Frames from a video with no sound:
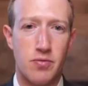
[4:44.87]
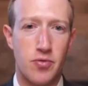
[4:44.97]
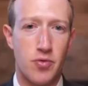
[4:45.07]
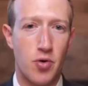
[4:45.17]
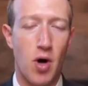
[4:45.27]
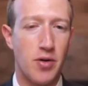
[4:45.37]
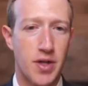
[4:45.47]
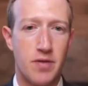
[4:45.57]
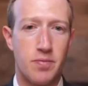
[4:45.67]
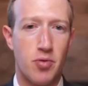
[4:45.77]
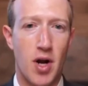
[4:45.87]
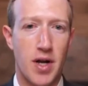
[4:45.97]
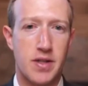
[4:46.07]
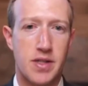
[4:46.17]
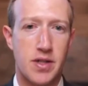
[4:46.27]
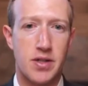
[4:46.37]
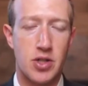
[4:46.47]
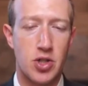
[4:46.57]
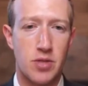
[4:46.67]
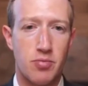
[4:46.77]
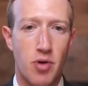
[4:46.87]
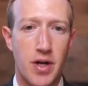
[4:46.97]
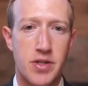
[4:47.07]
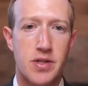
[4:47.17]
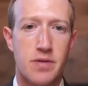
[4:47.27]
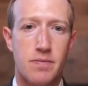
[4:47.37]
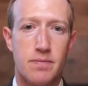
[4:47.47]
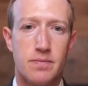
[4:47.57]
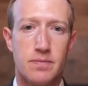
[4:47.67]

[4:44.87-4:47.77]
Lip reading: the quality of products in addition to price.